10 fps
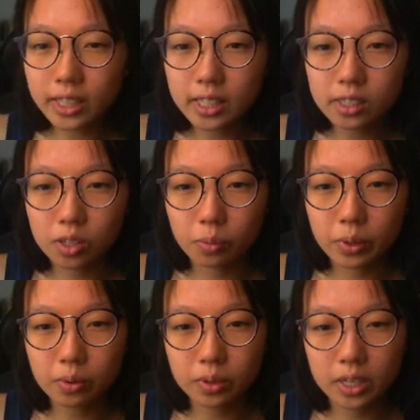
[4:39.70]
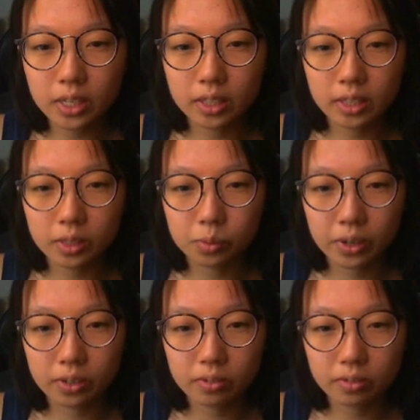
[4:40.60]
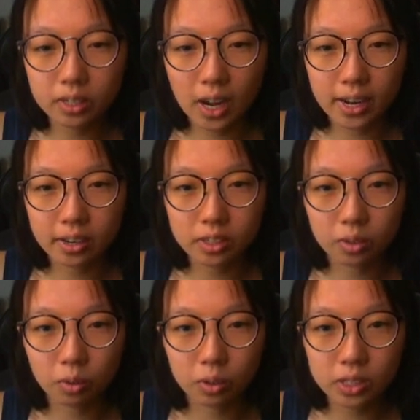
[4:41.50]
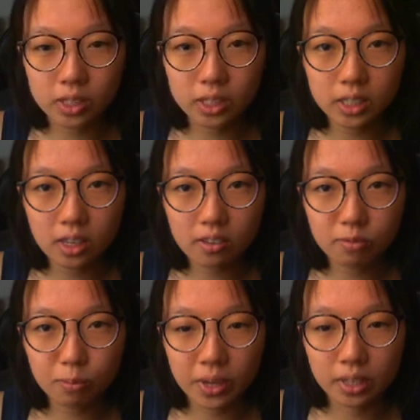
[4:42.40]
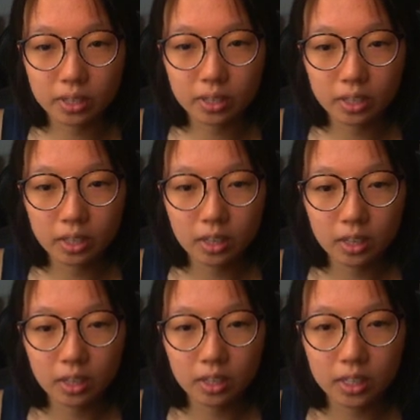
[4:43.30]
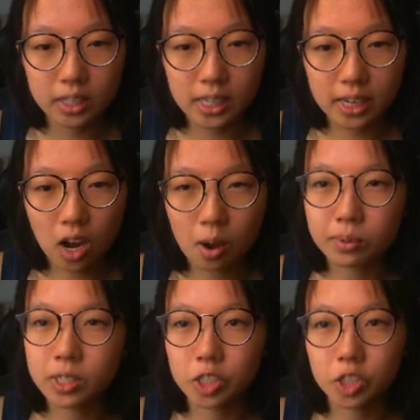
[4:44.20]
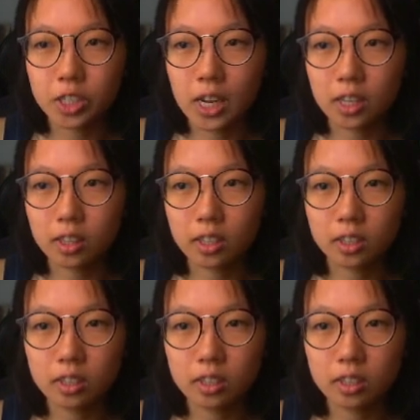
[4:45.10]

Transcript: this, so we don't need these weird tigers and horses and stuff, but this like composition I think